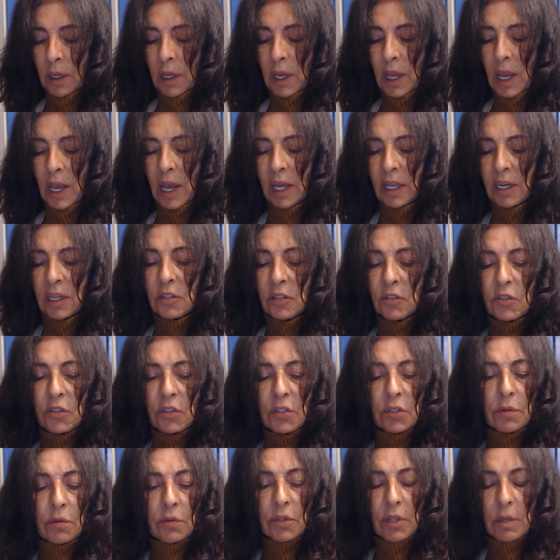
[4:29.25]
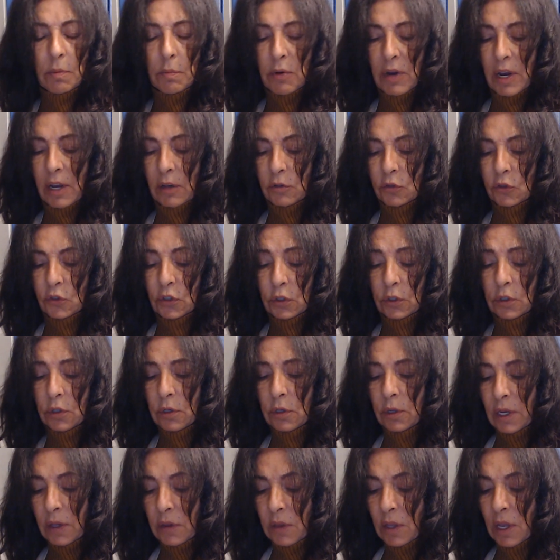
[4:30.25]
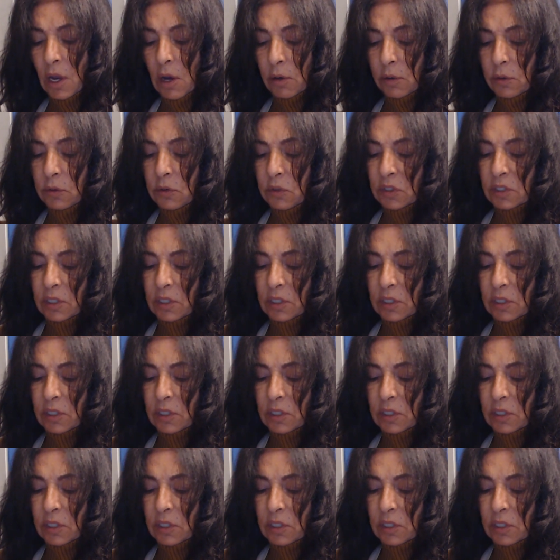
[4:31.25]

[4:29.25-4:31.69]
added to the brown sugar in the oat